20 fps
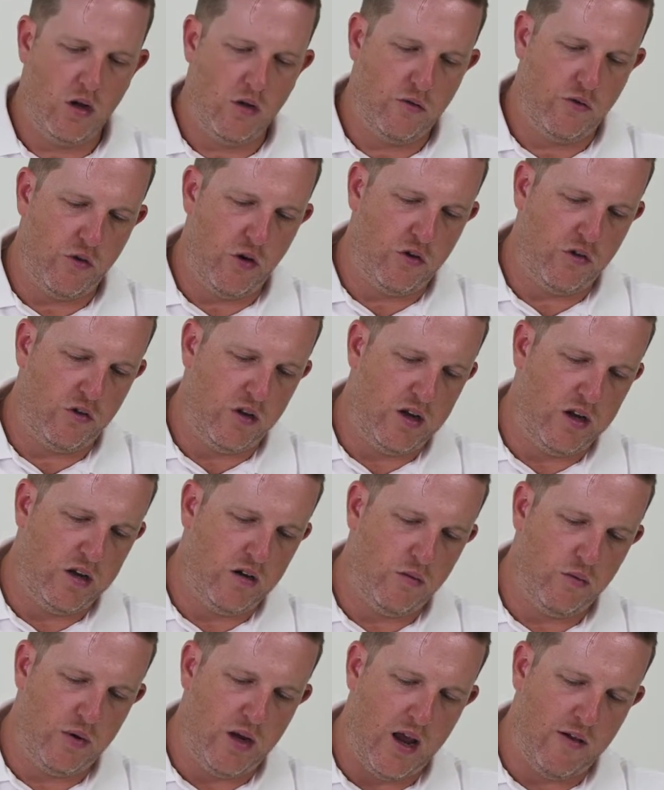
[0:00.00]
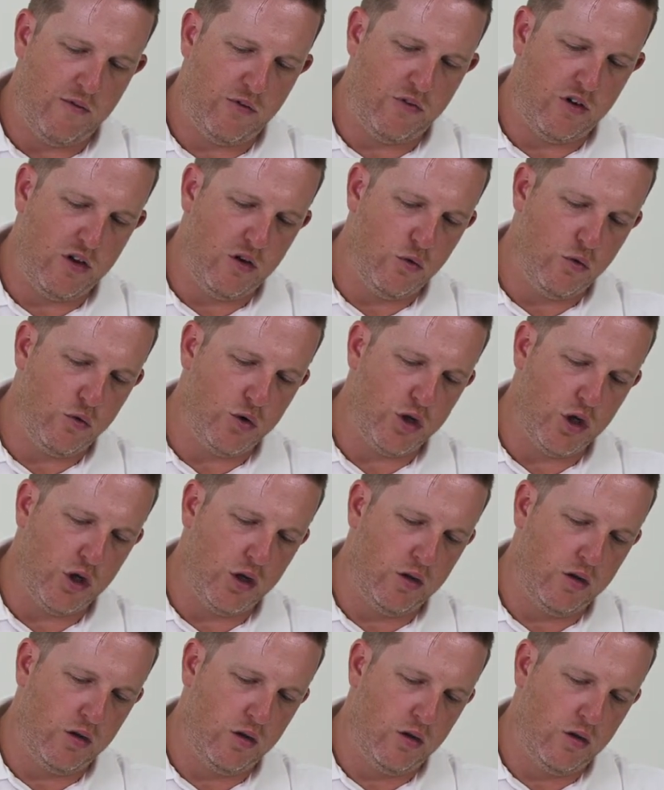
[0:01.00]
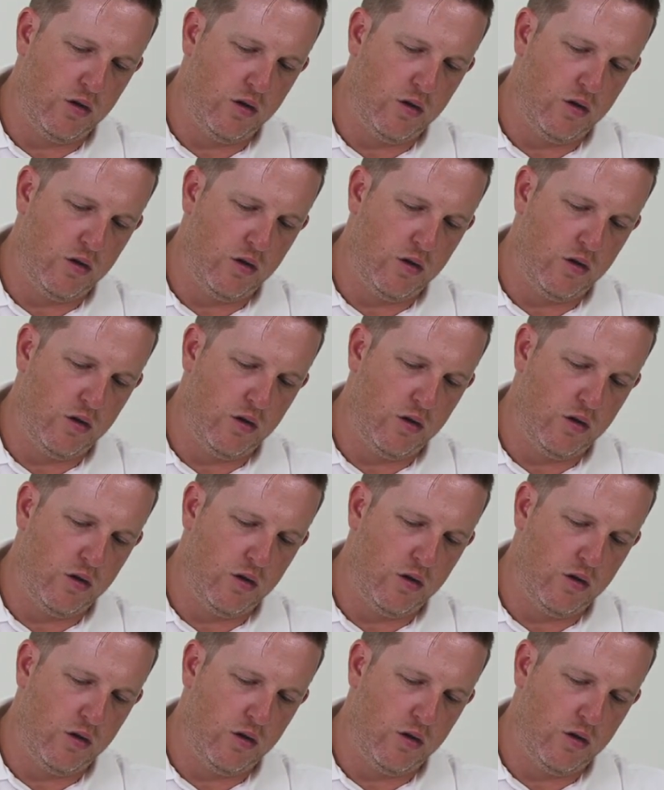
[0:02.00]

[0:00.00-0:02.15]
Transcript: Firstly, we have single shot.